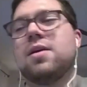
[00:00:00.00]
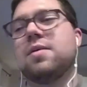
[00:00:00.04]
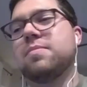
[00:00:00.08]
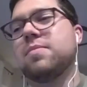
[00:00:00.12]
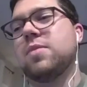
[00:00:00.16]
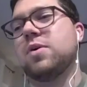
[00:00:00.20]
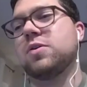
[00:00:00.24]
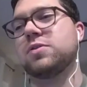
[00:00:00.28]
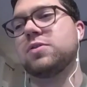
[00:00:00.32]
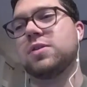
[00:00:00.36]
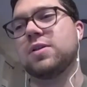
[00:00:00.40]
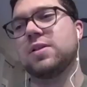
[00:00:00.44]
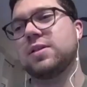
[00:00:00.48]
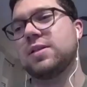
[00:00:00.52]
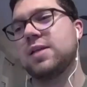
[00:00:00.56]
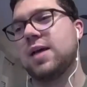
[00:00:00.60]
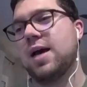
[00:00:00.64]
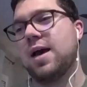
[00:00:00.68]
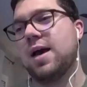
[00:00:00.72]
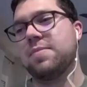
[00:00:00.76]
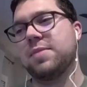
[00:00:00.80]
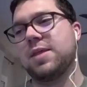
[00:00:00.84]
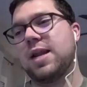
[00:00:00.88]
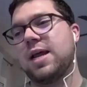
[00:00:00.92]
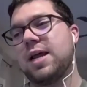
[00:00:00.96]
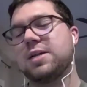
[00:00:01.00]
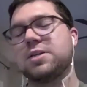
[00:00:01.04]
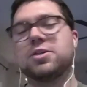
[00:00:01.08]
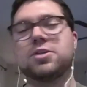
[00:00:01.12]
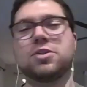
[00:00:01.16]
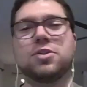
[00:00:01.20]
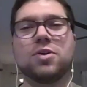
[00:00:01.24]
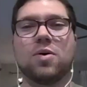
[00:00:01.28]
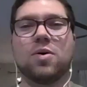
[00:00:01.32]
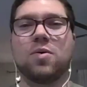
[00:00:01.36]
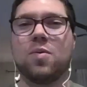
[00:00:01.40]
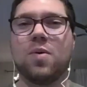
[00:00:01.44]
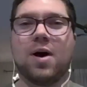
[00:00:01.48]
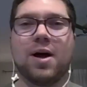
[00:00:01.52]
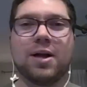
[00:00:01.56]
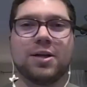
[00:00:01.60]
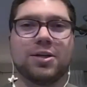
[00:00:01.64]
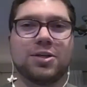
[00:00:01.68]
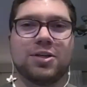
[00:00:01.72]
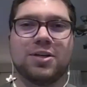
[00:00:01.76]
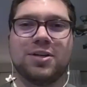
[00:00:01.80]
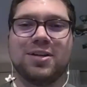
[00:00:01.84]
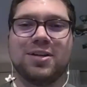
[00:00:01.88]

most of the time that I just don't watch.